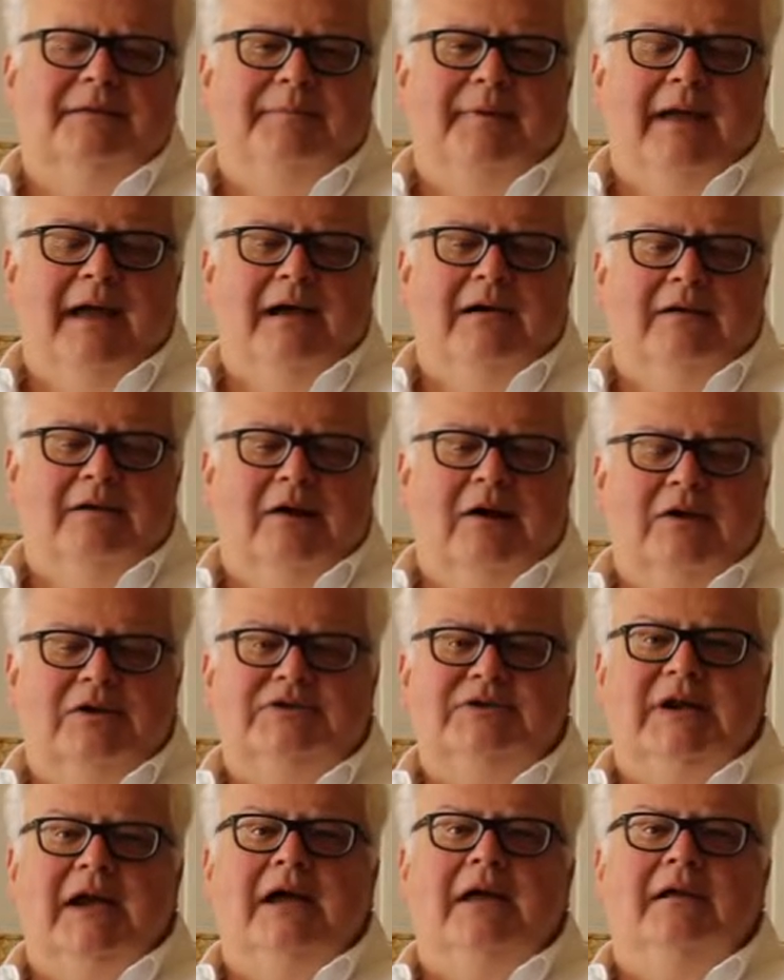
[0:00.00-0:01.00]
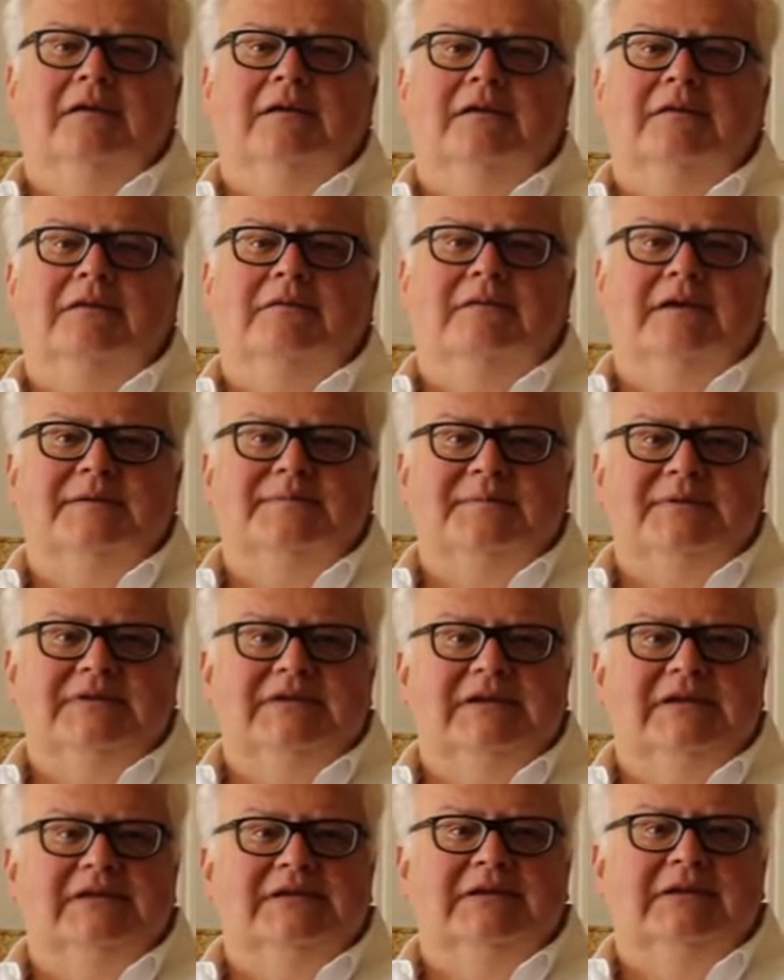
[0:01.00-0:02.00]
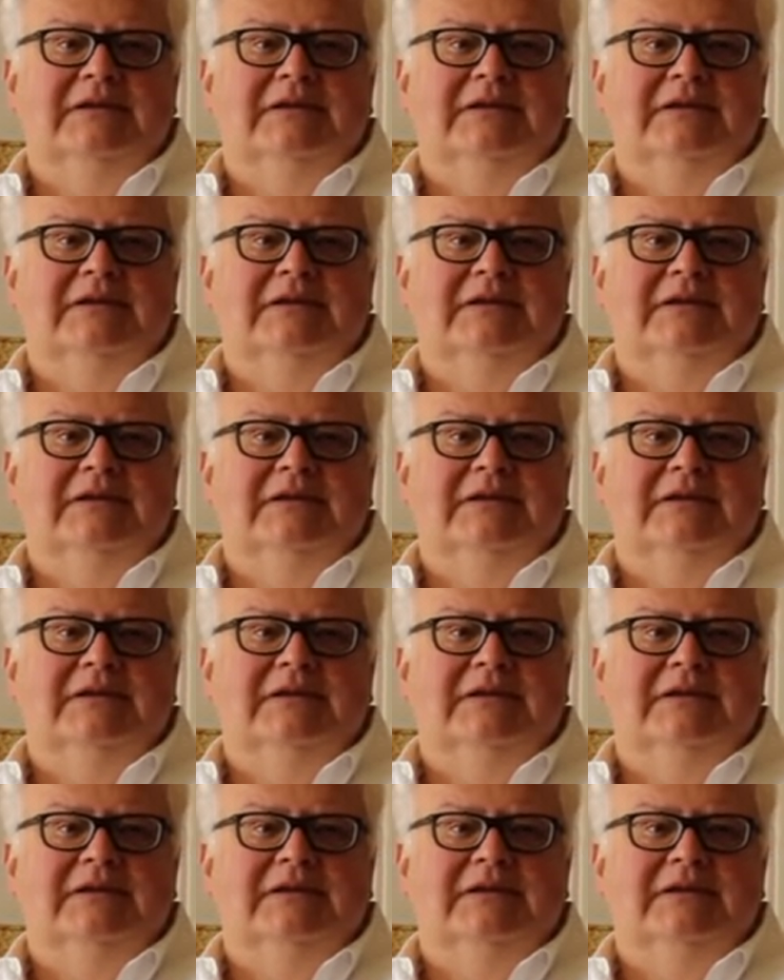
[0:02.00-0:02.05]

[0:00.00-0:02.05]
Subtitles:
about our childhood Christmases